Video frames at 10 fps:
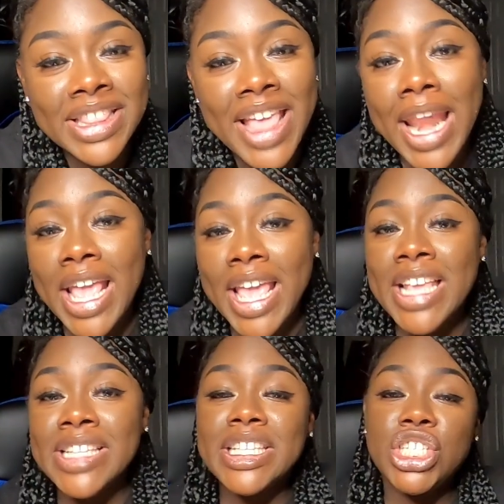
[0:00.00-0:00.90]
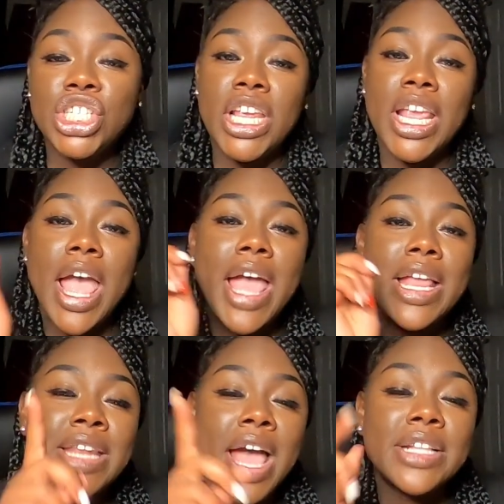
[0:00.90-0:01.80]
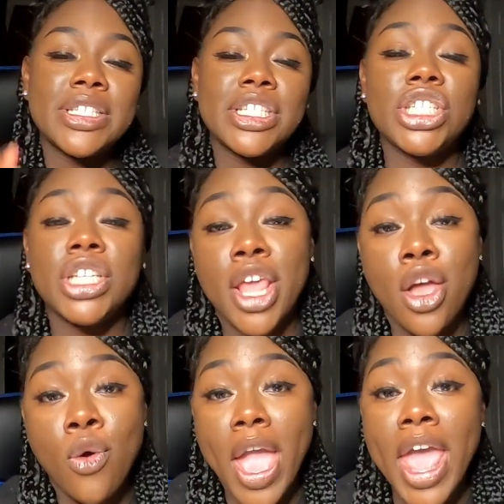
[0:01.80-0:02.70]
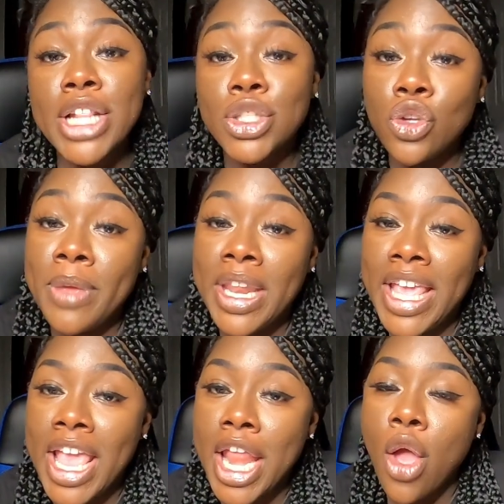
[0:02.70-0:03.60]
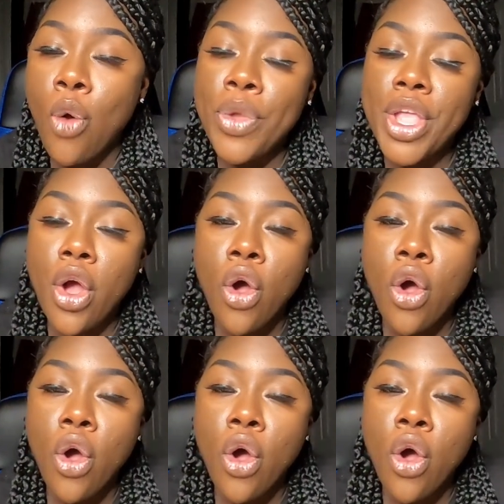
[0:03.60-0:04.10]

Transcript: and that is she. That's Chanel, and until we meet again, we